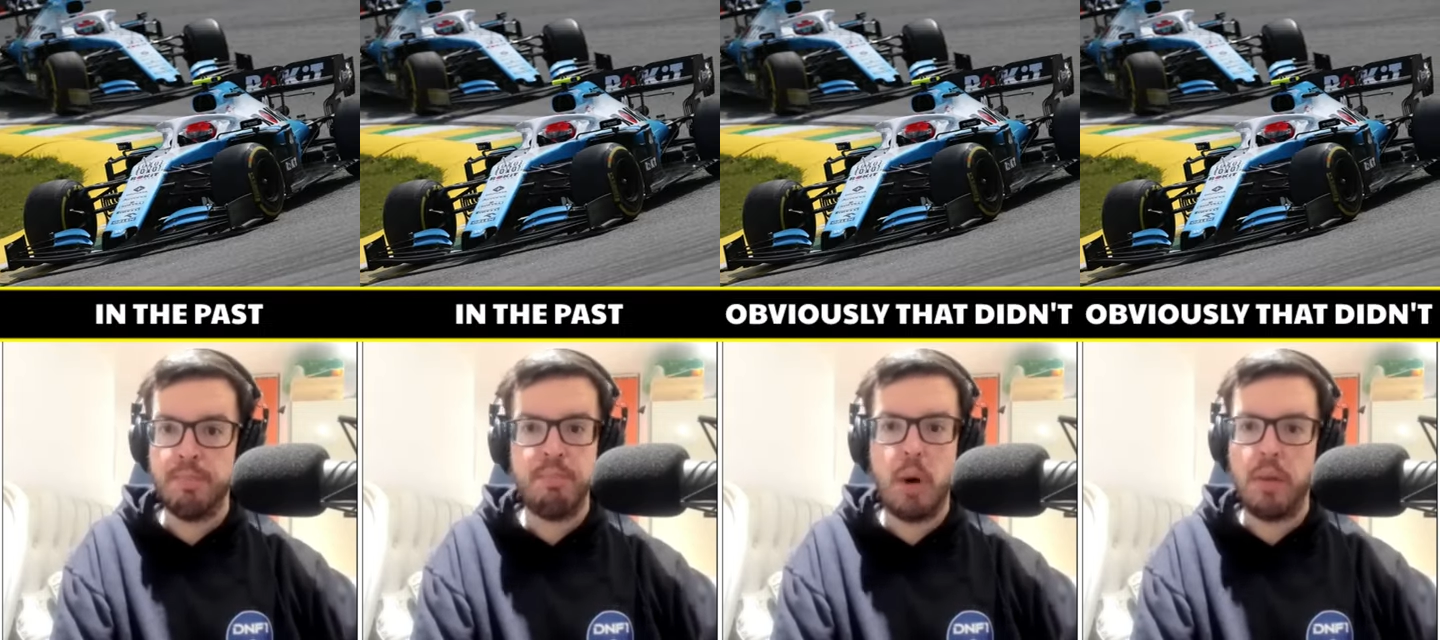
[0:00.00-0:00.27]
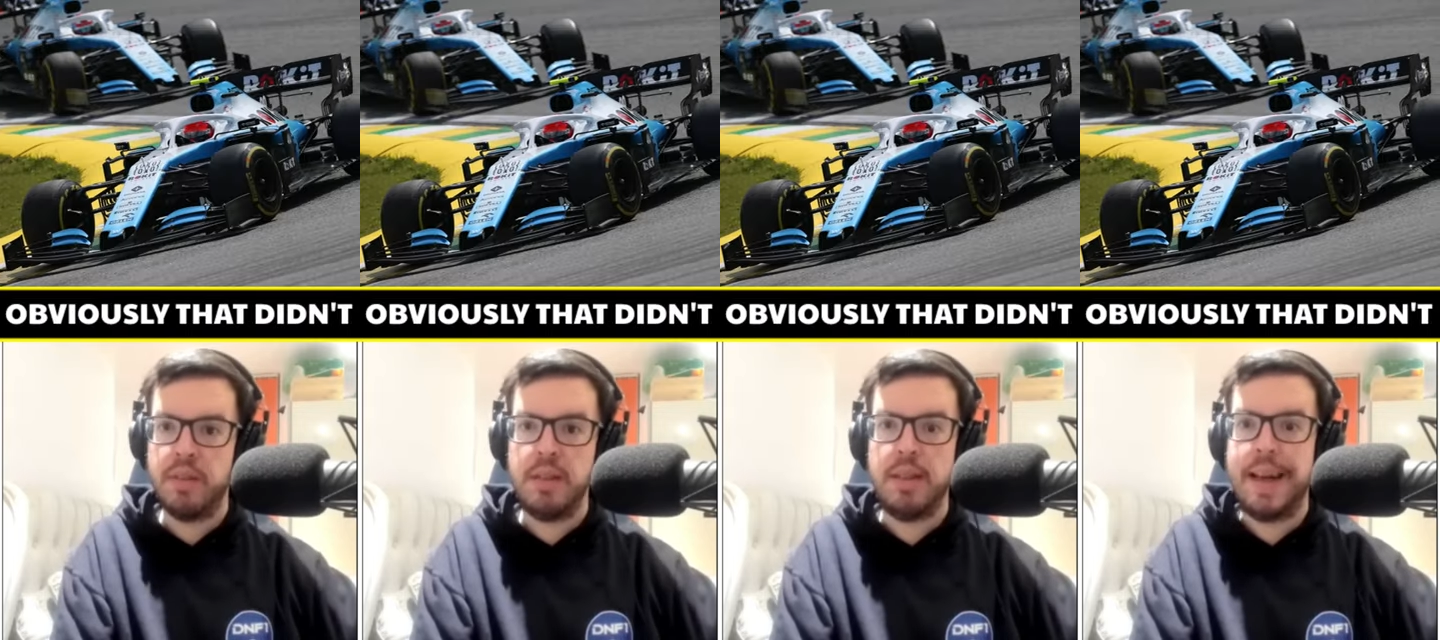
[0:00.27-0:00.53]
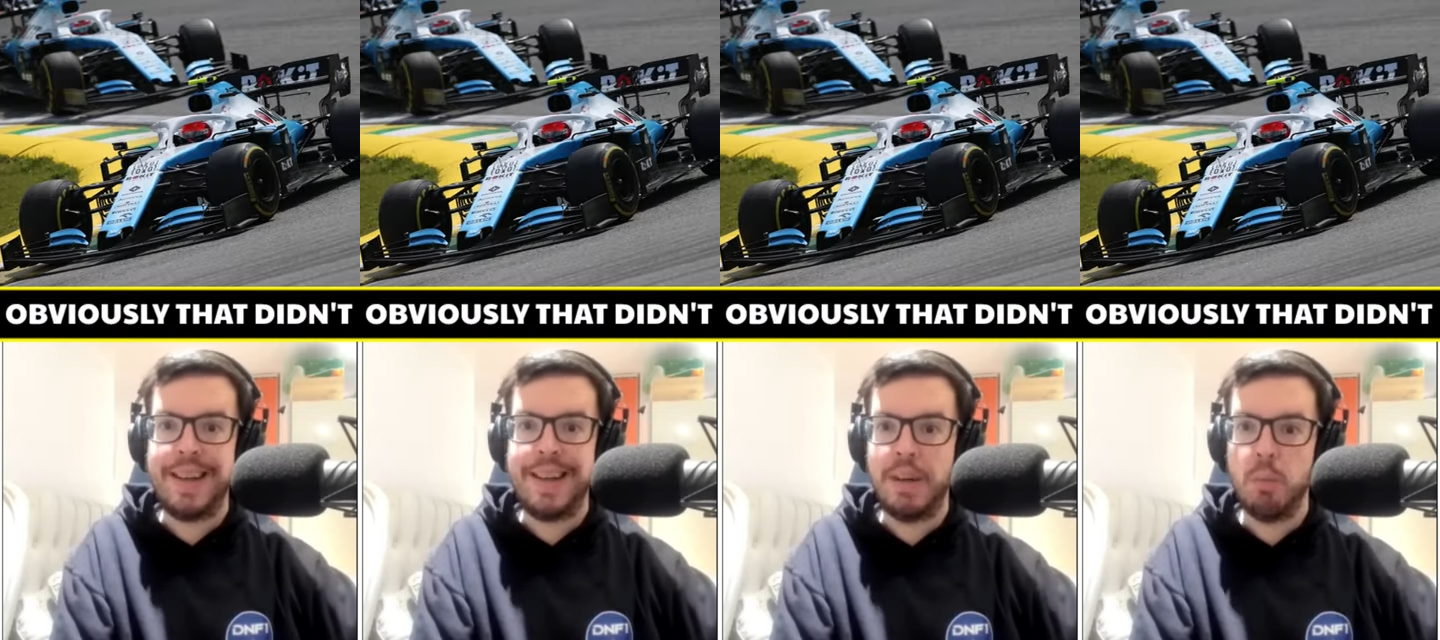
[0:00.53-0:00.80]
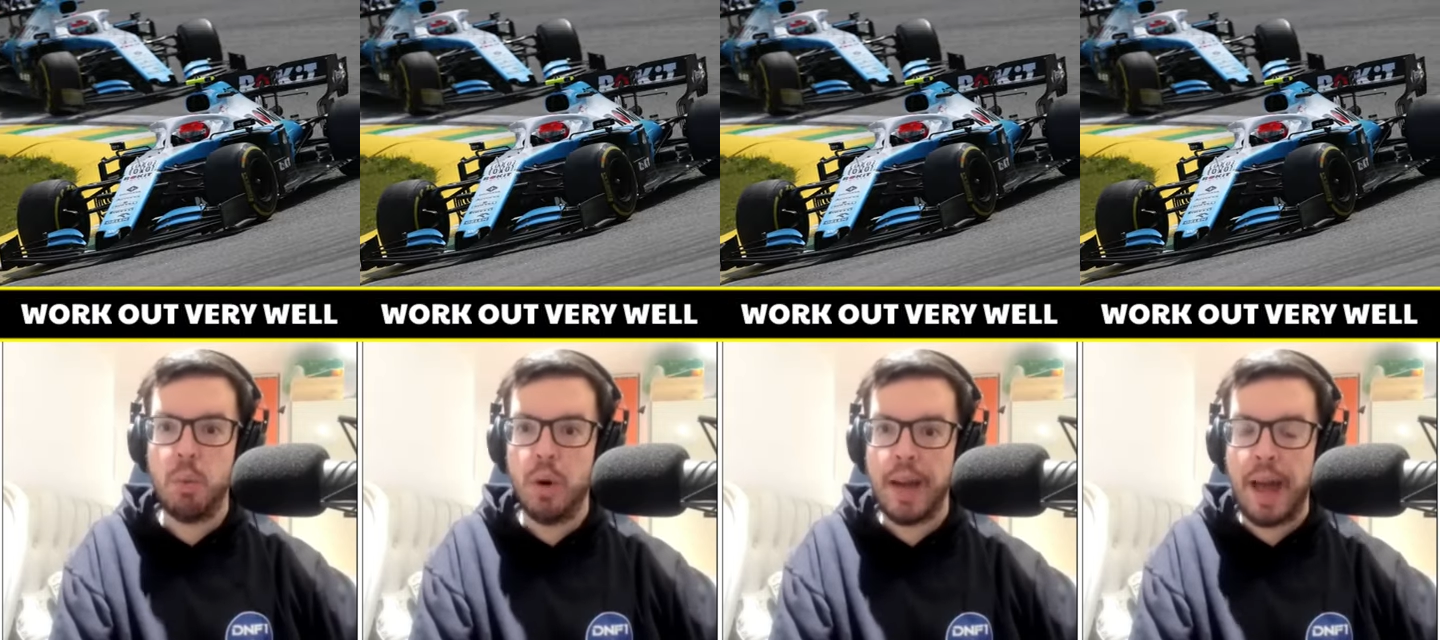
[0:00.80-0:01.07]
Obviously, that didn't
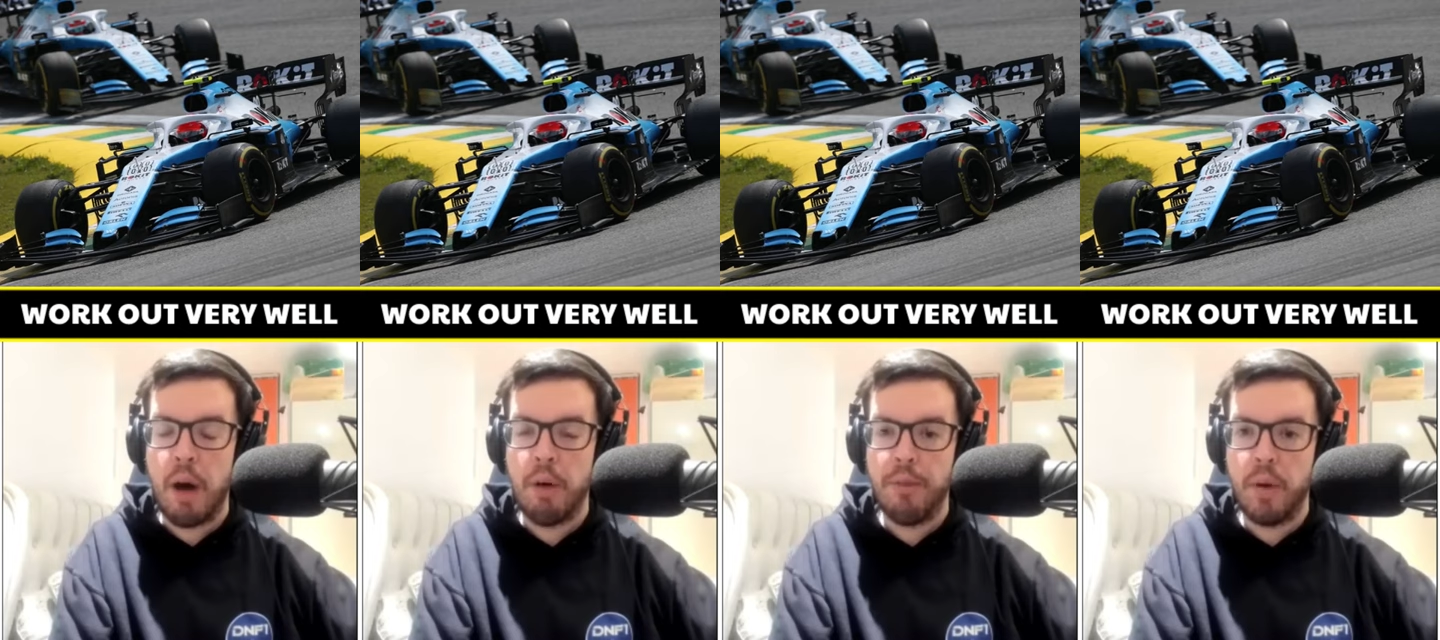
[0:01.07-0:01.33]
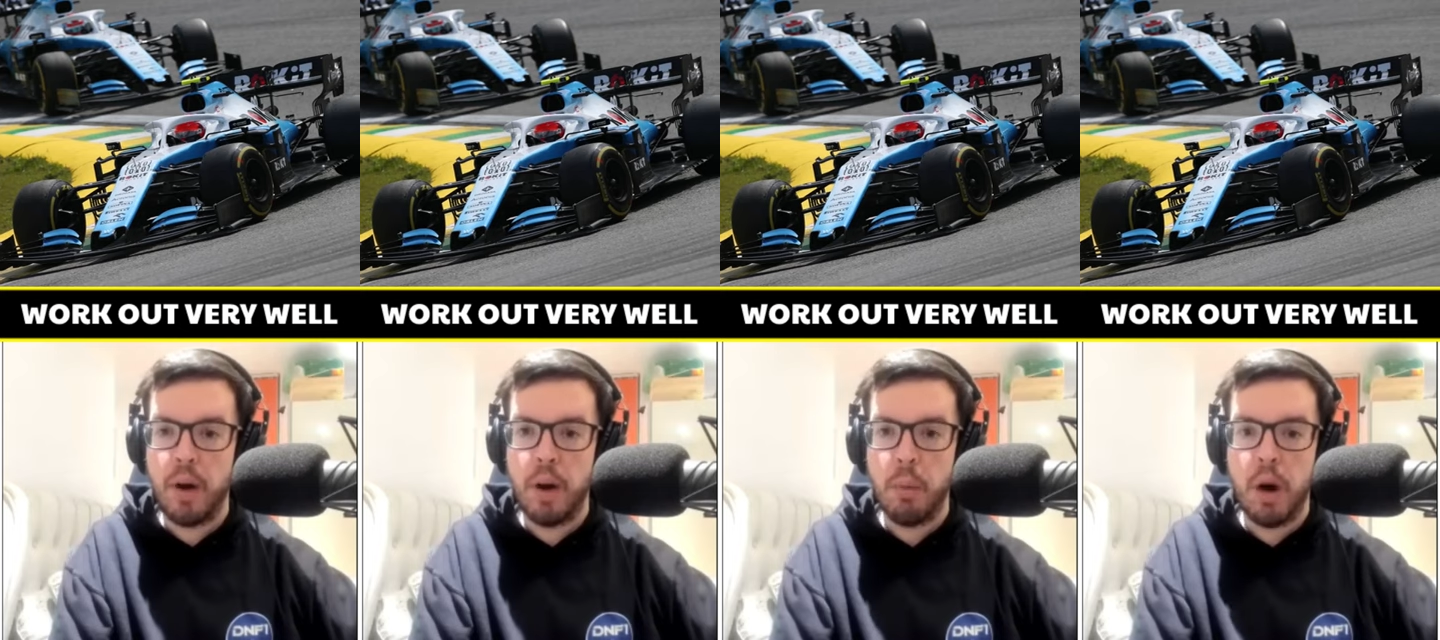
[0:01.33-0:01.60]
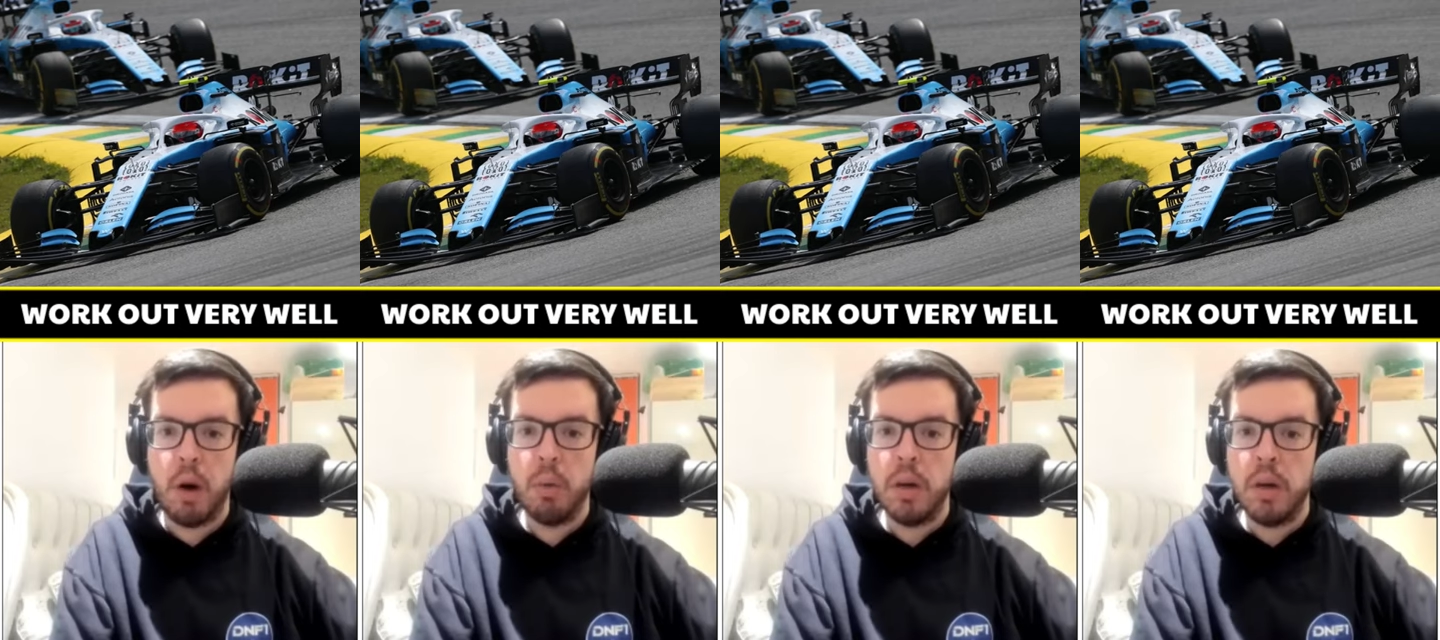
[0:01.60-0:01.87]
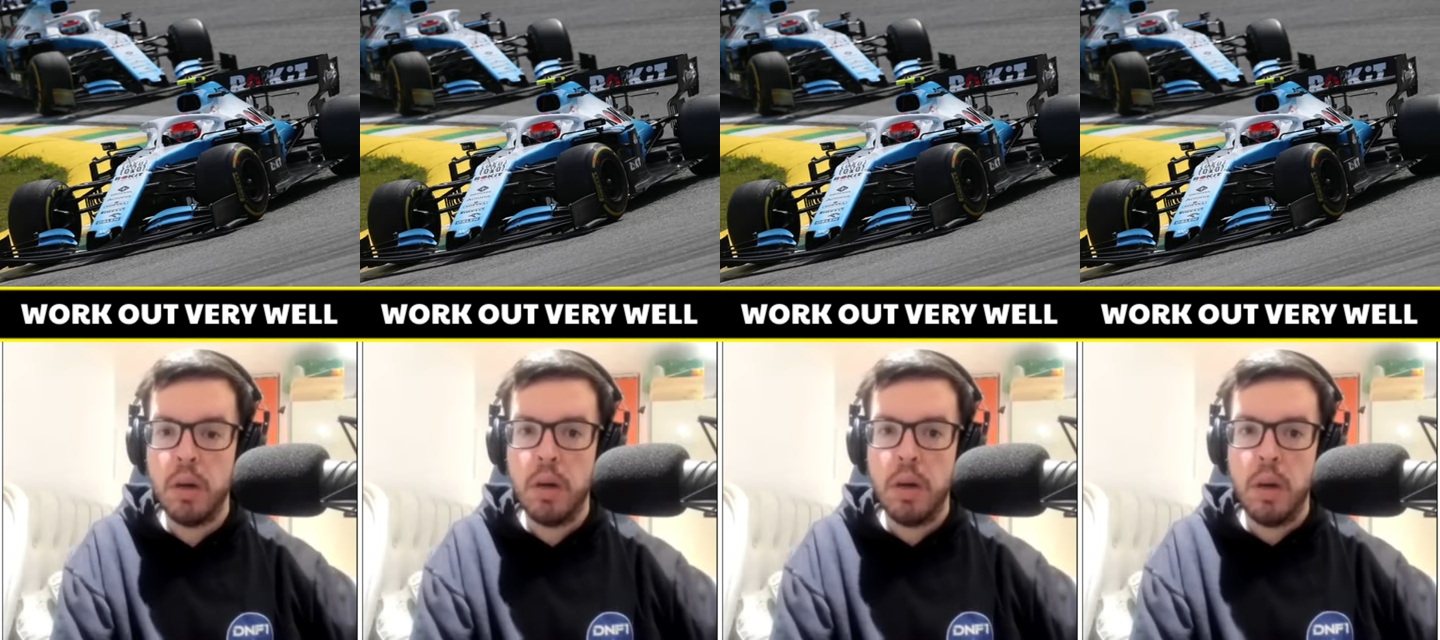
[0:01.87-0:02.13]
work out very well
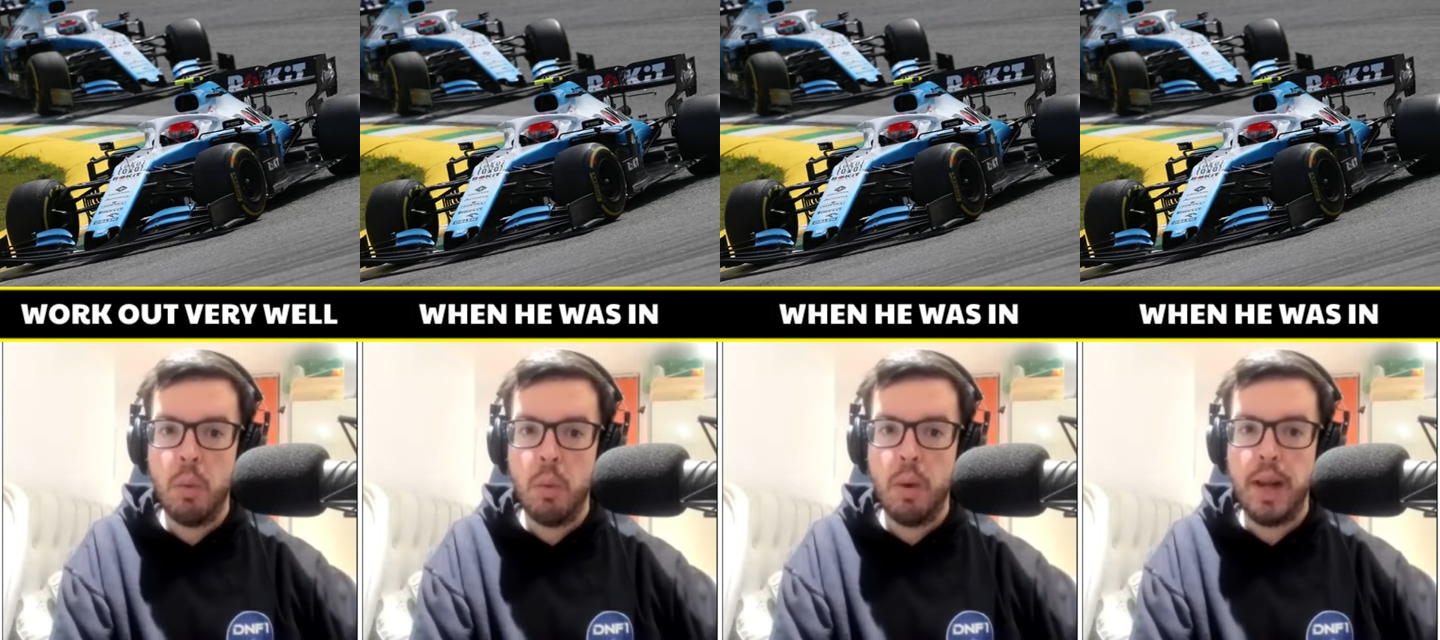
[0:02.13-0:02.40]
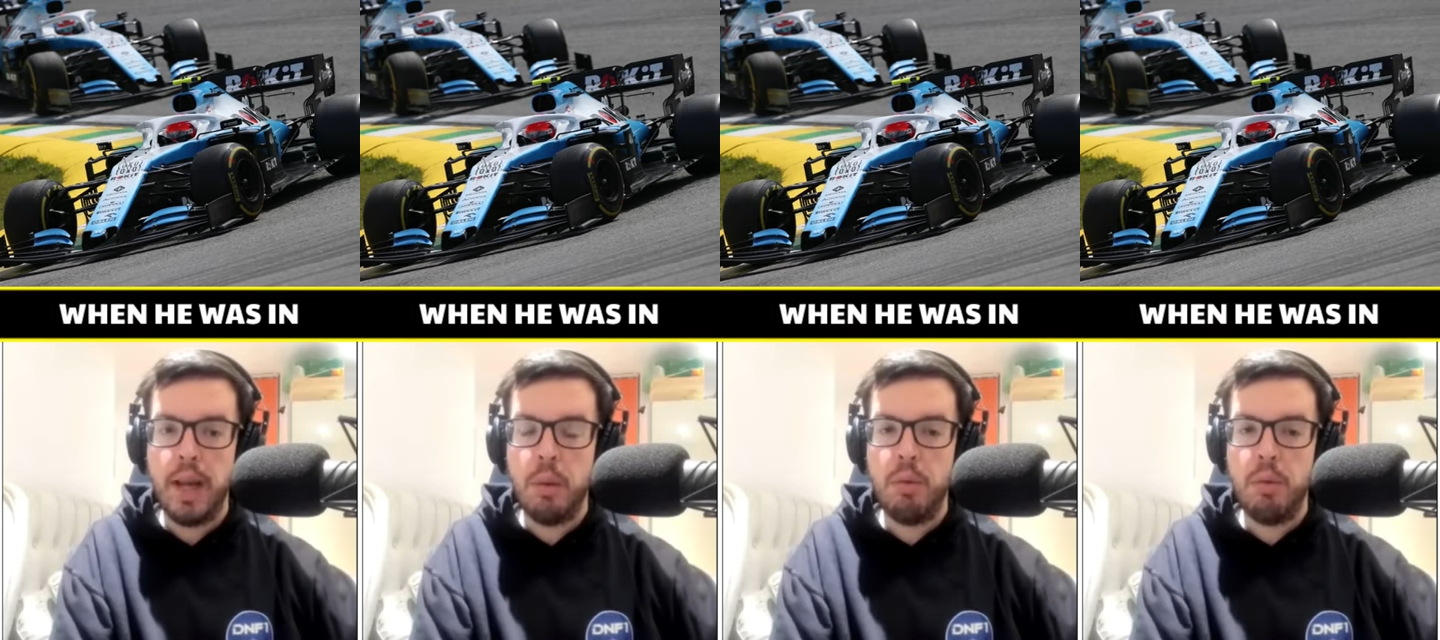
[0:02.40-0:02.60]
when he